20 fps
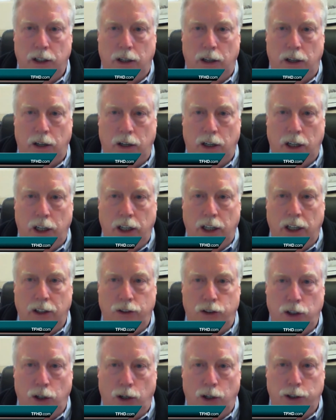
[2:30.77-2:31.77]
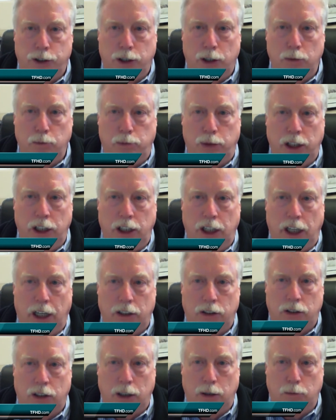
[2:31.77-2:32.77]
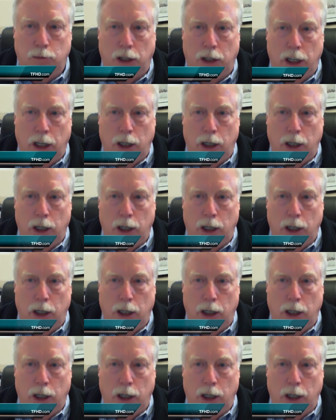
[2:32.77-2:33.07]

that are adult and pediatric